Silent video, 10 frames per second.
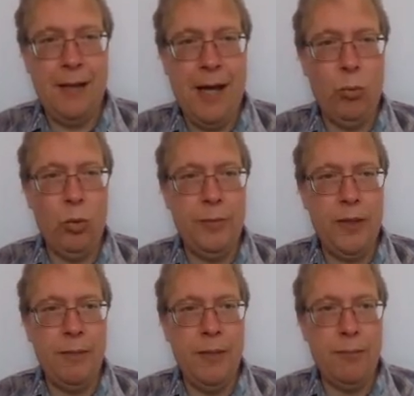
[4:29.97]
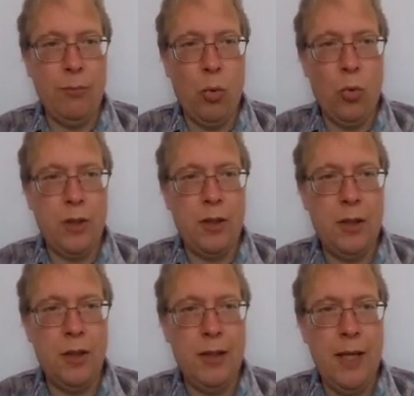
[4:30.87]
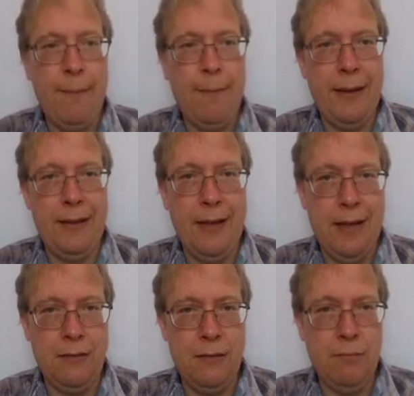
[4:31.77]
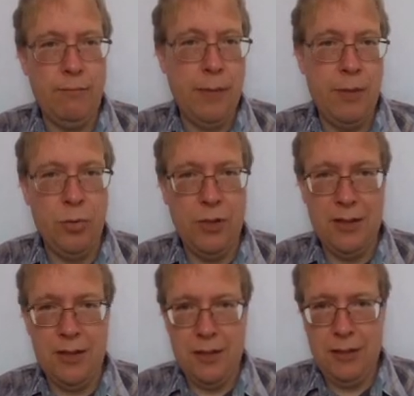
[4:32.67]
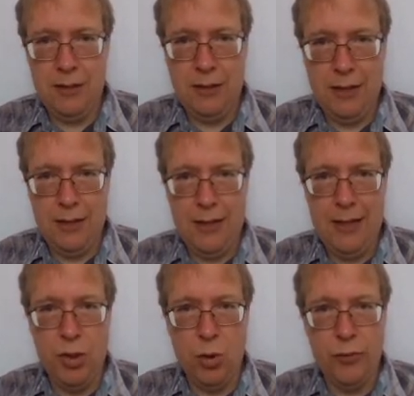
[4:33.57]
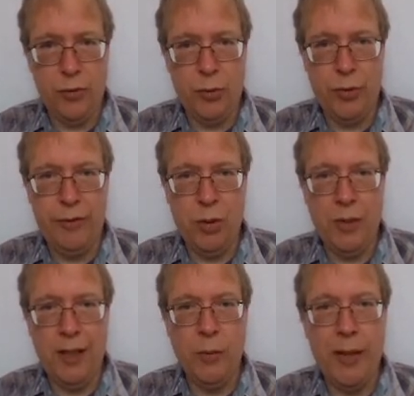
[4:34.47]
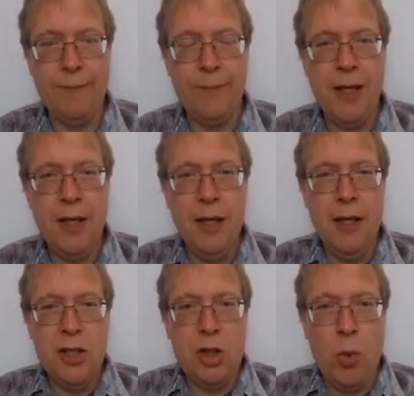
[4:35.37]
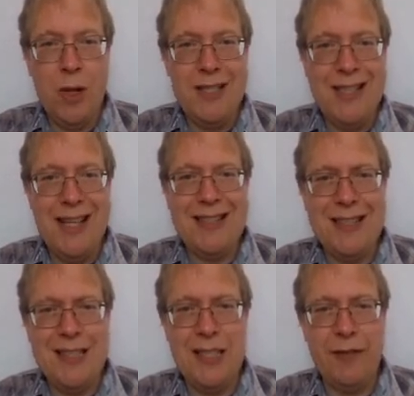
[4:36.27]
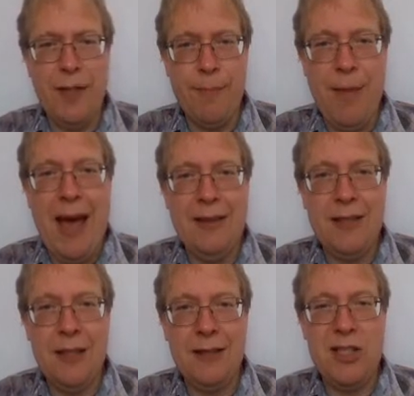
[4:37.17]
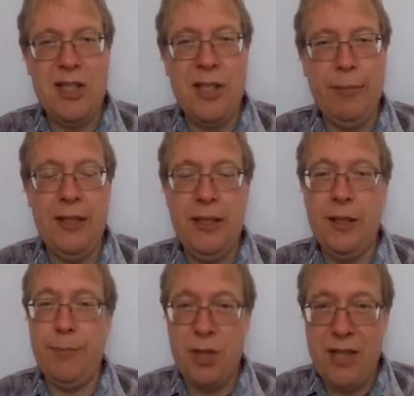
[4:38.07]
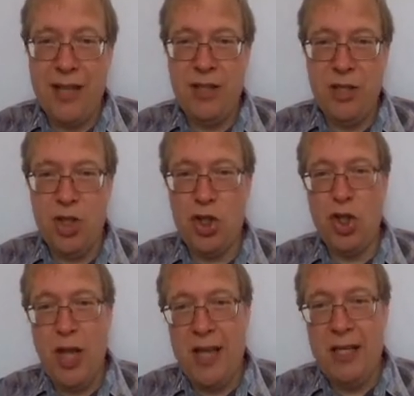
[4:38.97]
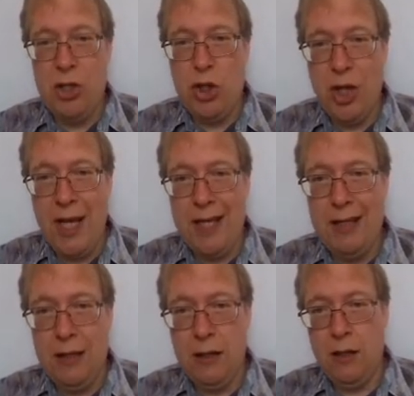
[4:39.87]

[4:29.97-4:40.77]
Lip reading: I will be a bit more deep, and maybe you didn't. And it's useful to review it anyway. So what is the elasticity of demand? That's simply the percentage change in